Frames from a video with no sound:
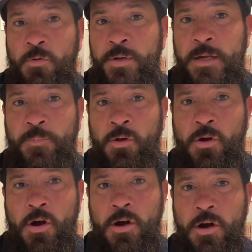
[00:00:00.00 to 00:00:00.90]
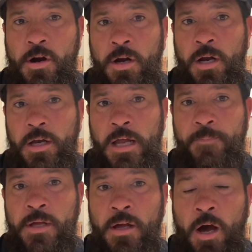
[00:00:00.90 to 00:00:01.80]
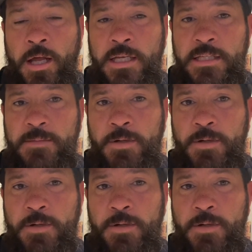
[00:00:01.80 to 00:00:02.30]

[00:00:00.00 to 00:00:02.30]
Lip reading: people are not being honest.